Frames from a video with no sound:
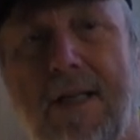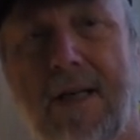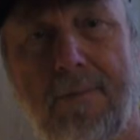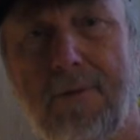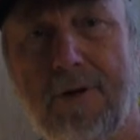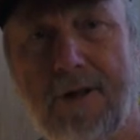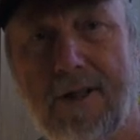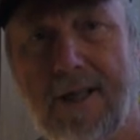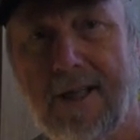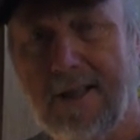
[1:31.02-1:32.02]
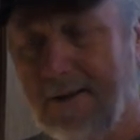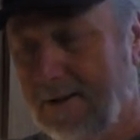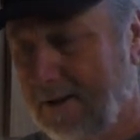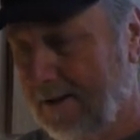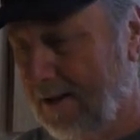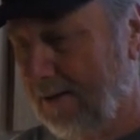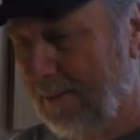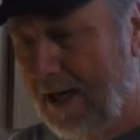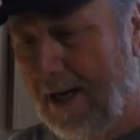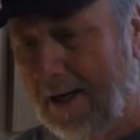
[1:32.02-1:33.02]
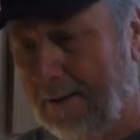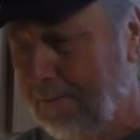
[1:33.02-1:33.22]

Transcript: it up with their hands in a bag.